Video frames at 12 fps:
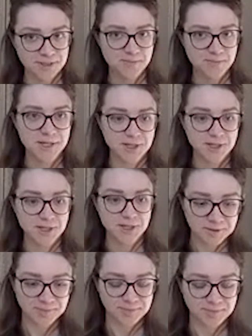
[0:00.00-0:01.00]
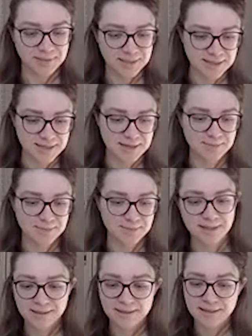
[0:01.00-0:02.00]
So this is my Gmail.
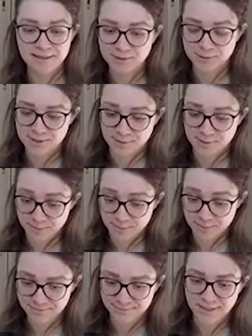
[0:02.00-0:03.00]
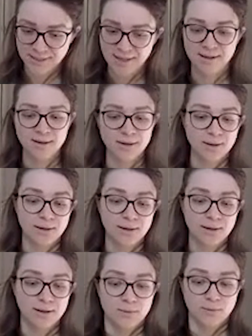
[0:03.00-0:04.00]
Let's say I'm sending an email to somebody.
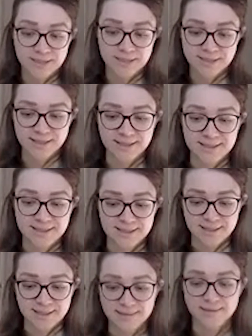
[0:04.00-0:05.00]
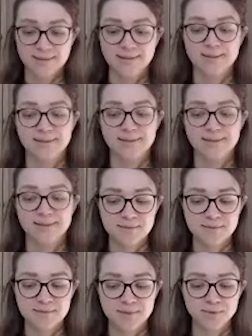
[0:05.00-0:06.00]
Once I click send,
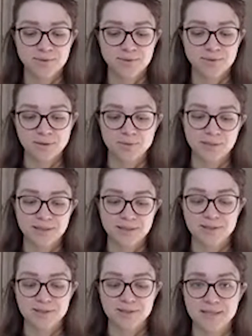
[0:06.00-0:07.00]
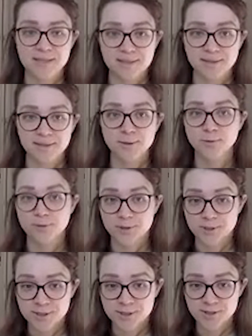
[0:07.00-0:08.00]
there's some input about me that is being
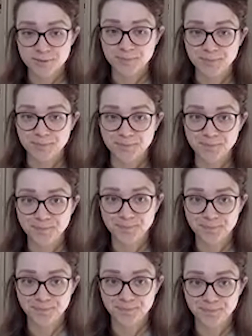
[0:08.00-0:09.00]
sent to their system.